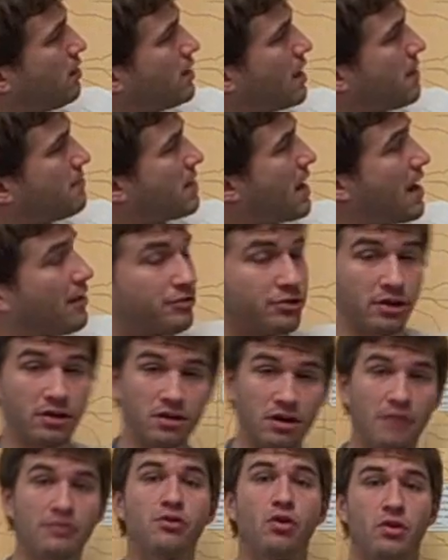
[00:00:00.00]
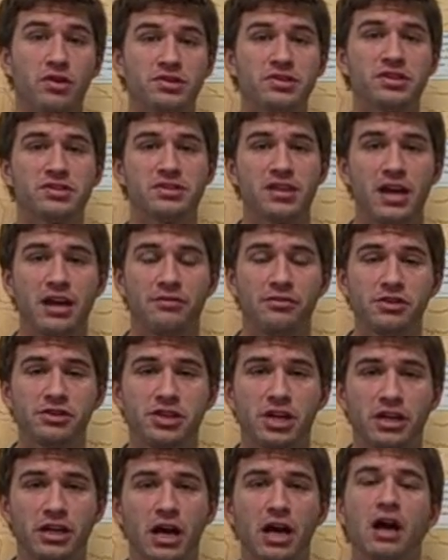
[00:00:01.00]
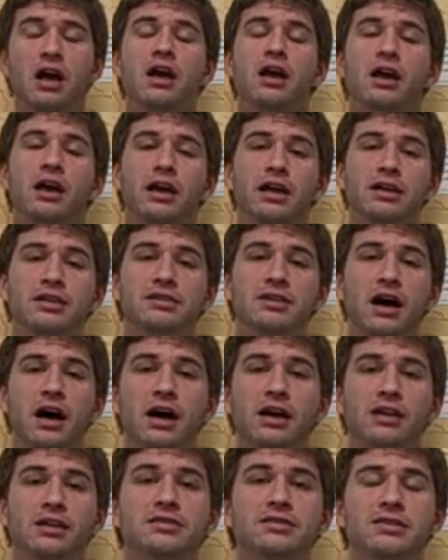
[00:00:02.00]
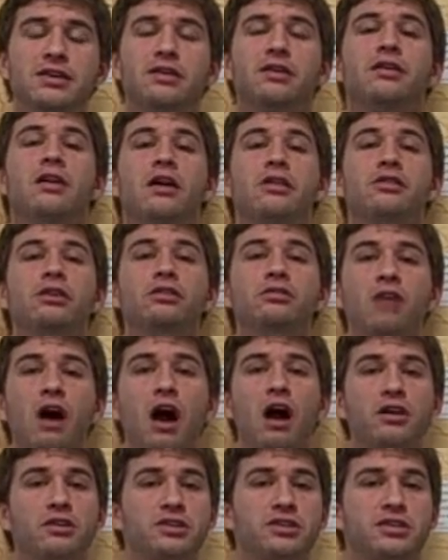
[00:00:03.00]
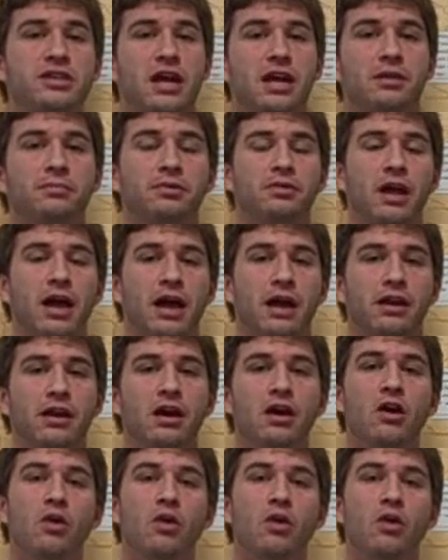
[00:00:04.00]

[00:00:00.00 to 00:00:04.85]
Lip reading: named after, of course, the state of Virginia, is considered the large state plan,